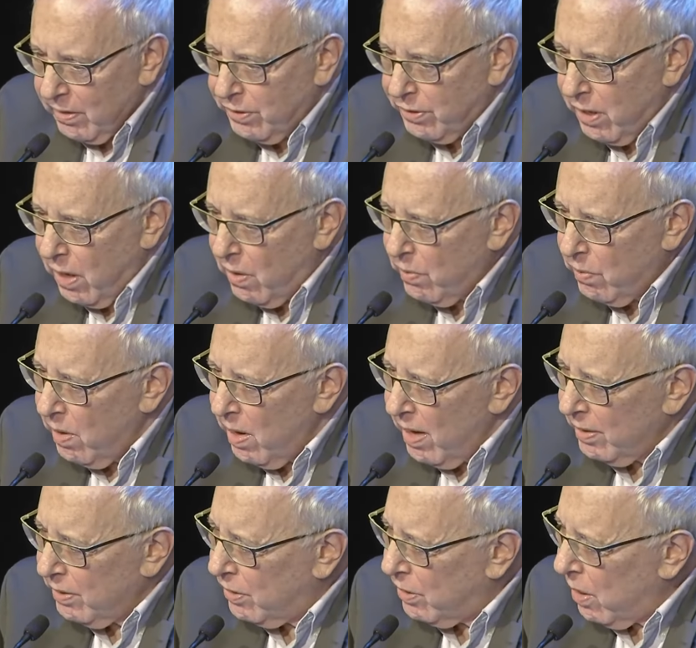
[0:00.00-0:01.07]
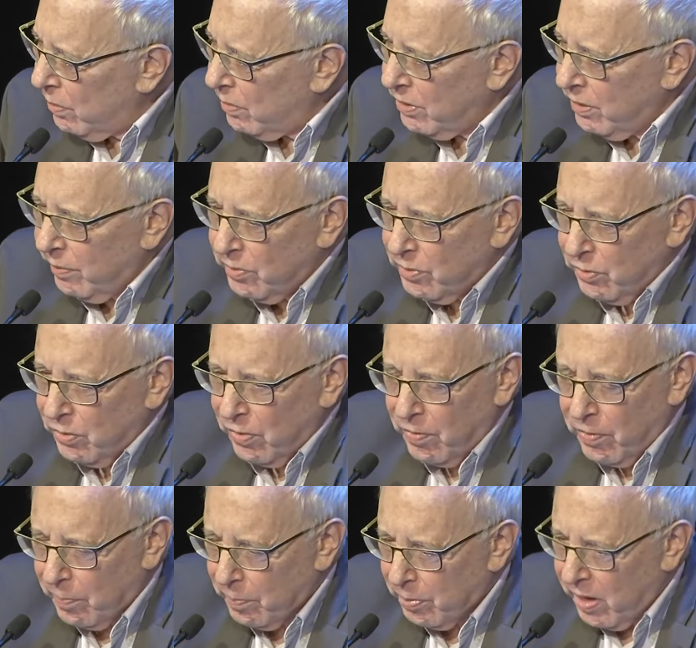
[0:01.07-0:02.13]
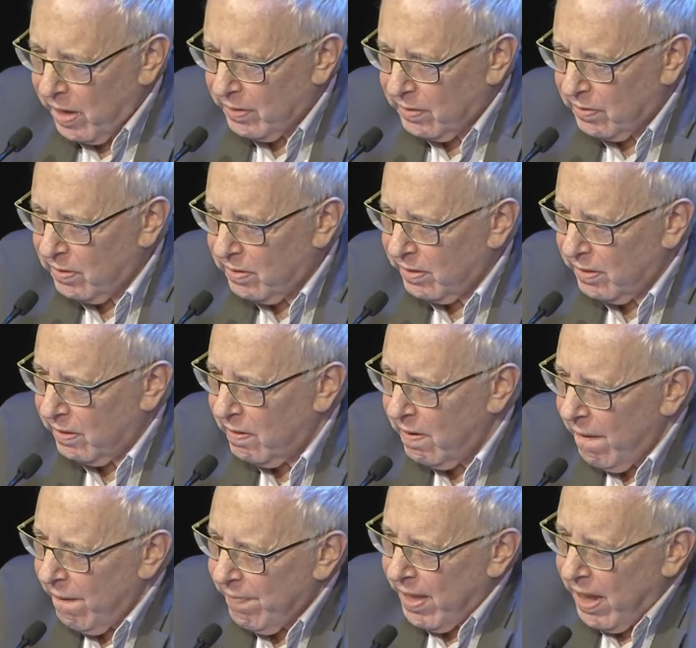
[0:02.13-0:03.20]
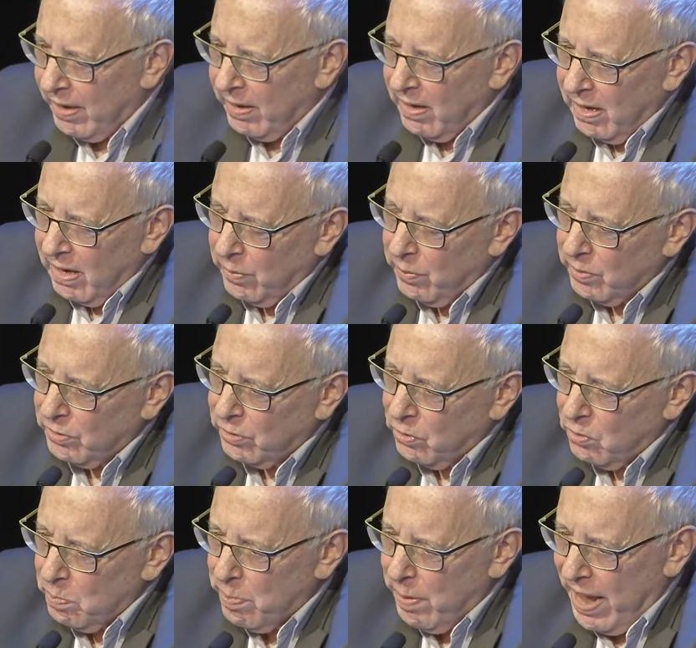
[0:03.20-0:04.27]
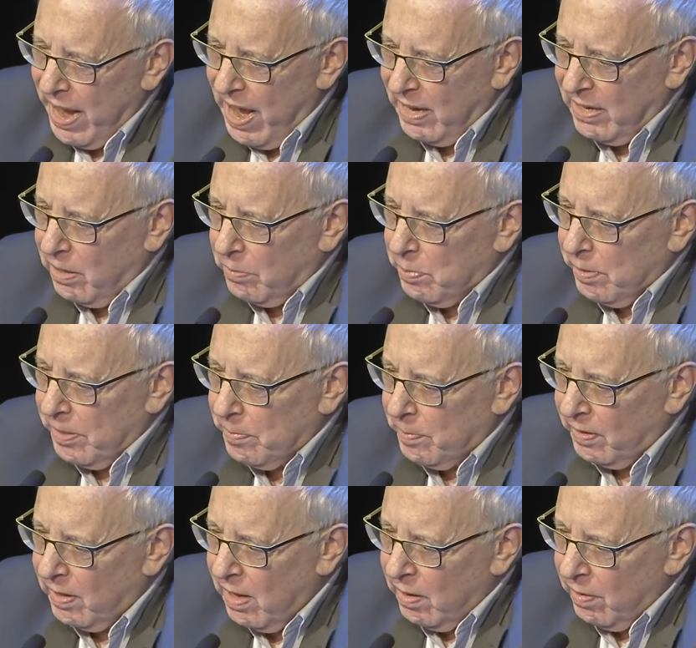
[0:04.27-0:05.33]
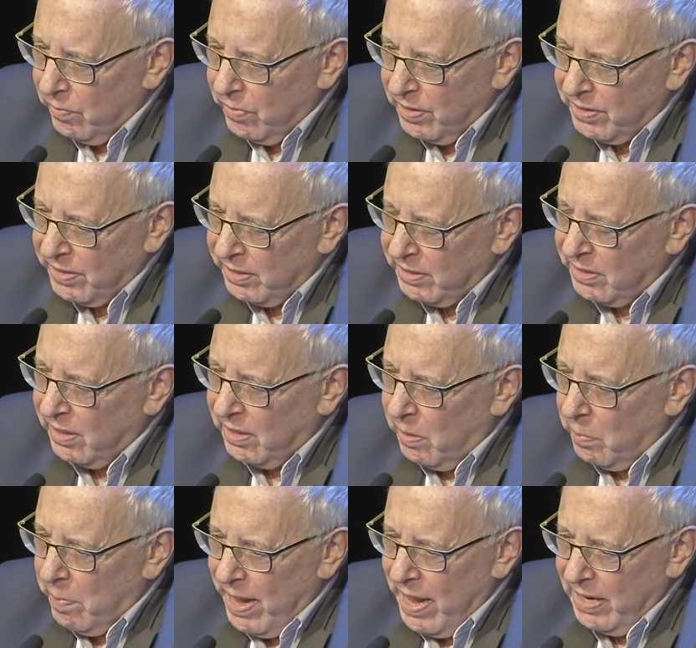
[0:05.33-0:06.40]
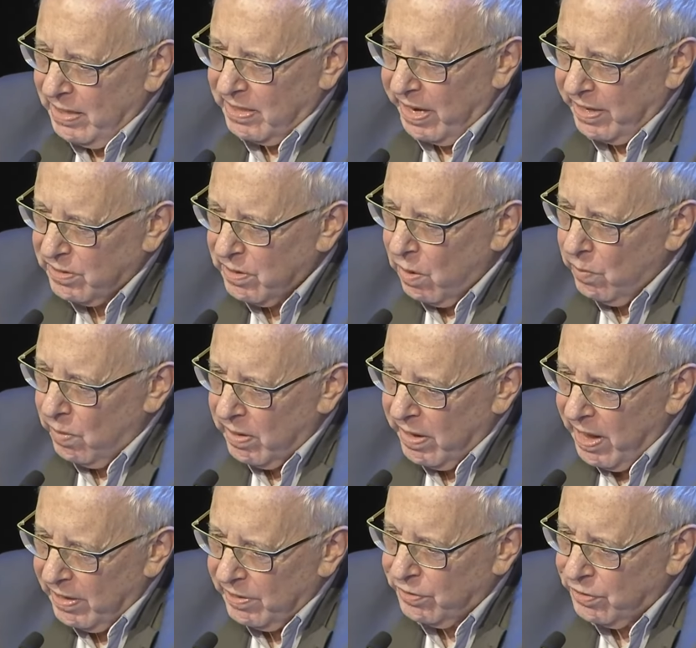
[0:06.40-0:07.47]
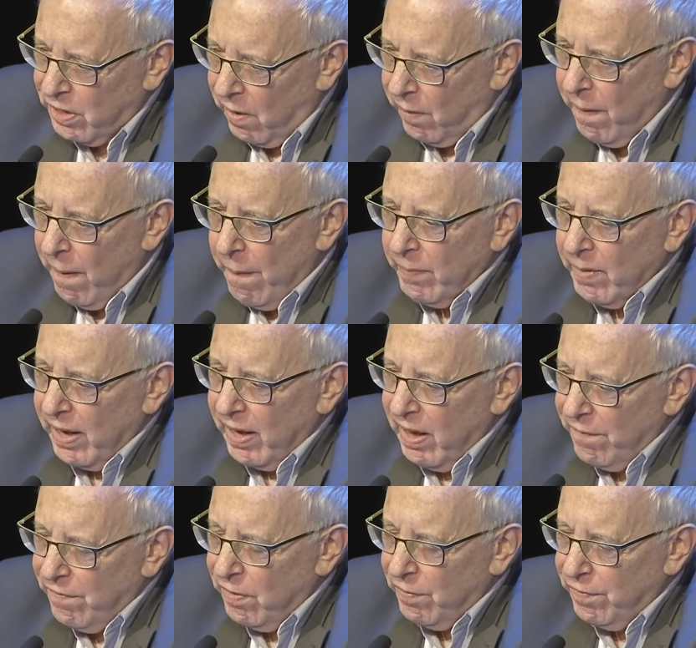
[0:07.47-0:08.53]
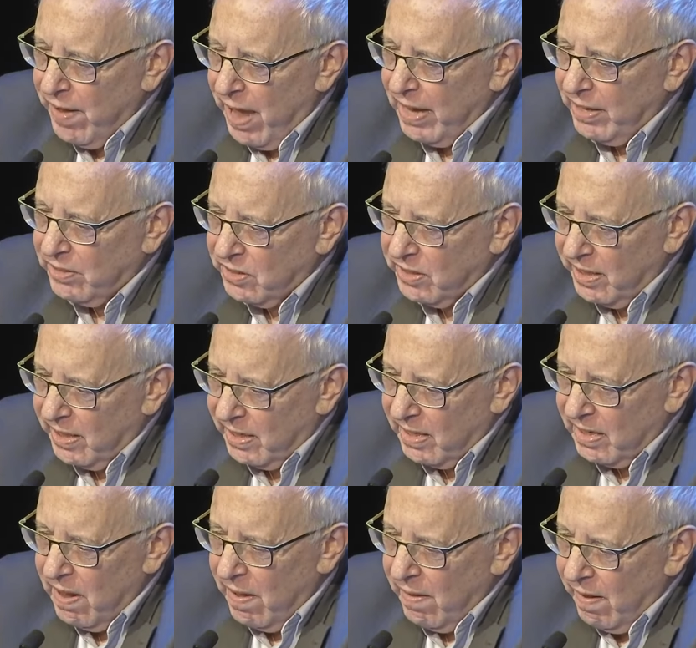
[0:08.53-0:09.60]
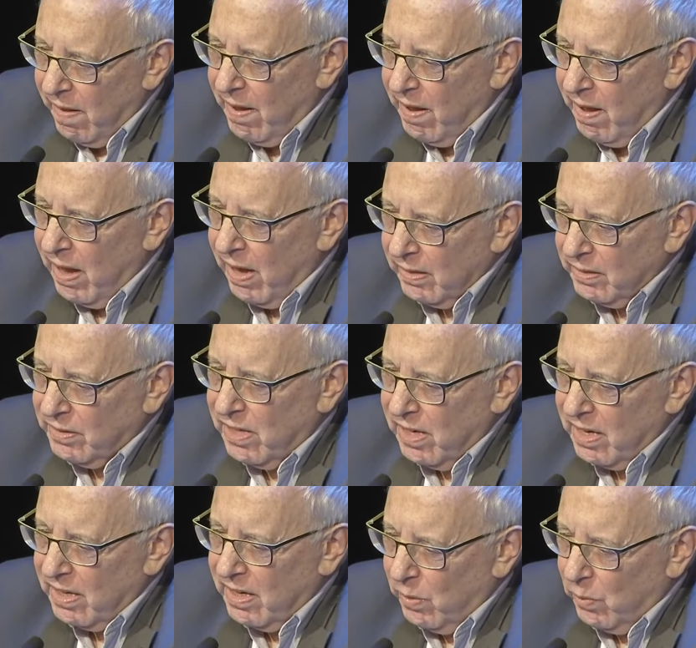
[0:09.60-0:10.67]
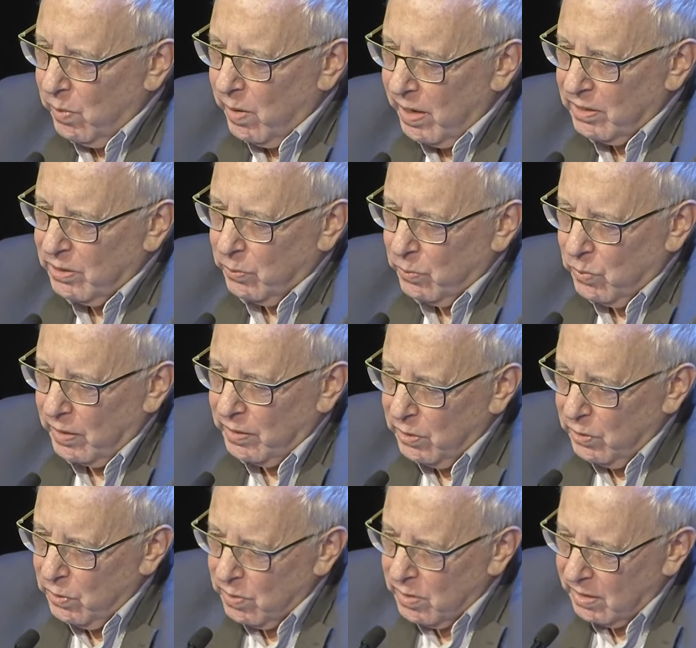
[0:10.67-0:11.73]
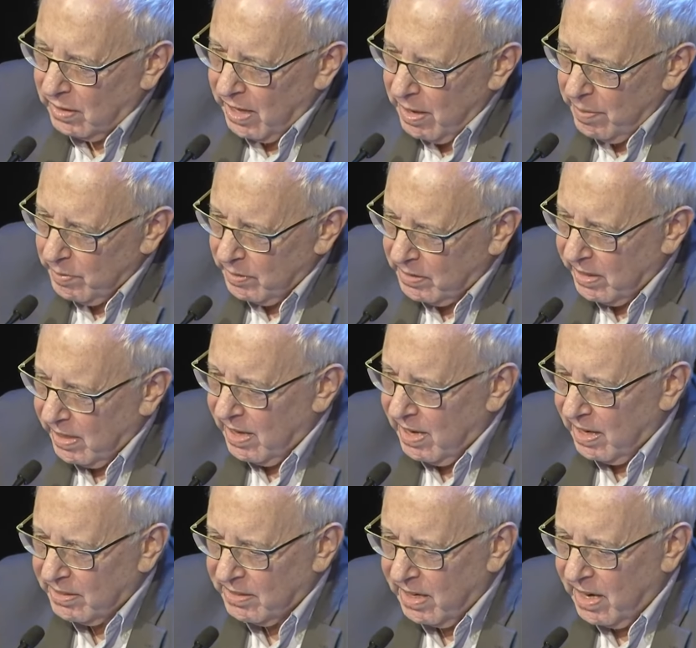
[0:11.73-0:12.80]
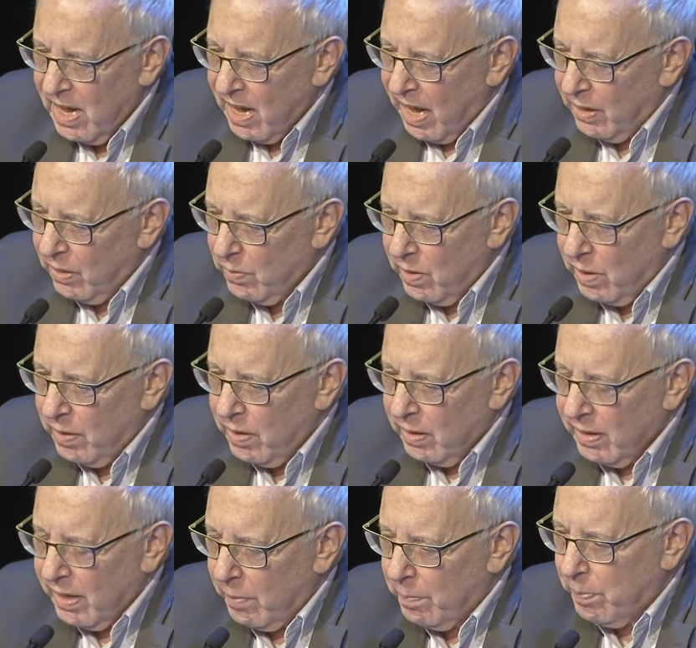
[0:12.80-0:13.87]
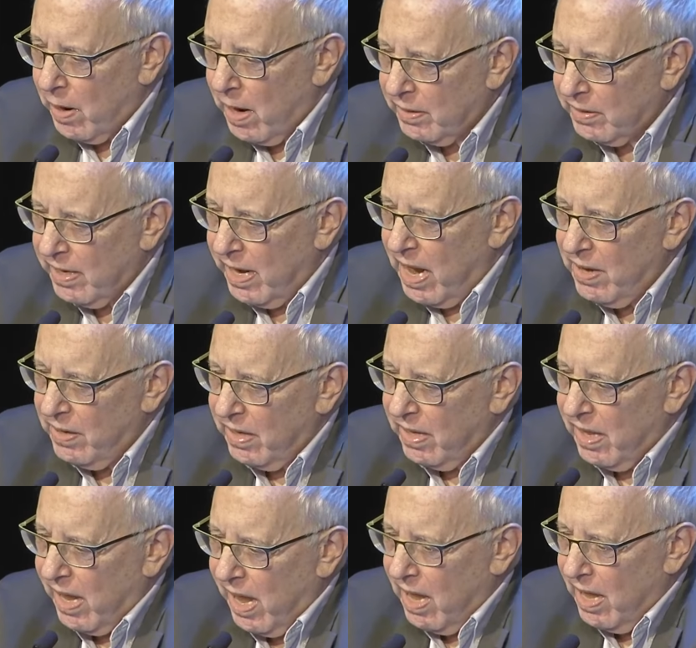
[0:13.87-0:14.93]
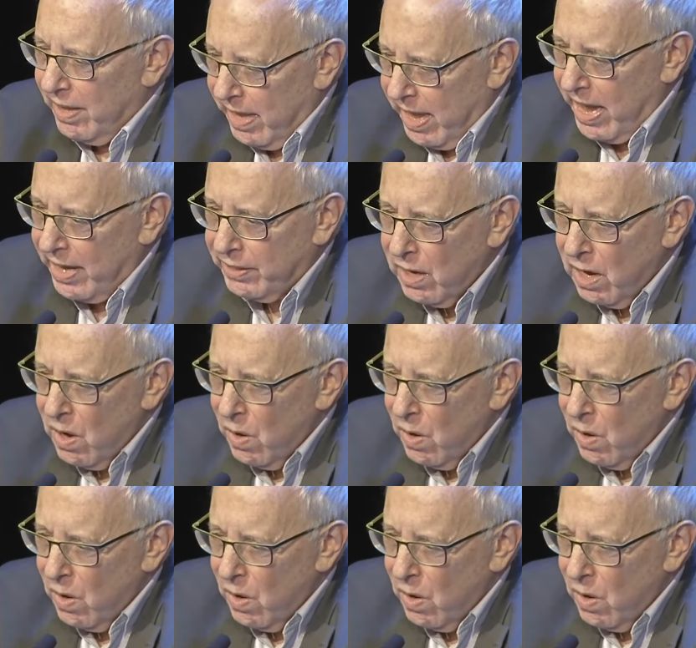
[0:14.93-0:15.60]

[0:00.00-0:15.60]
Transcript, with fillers: Joe Joe seems to have implied earlier that it was too bad that people resisted the mandates. Well, again, Joe, if the vaccine uh, did what it's what you claim it did. And I said, I don't want to get bogged down in that.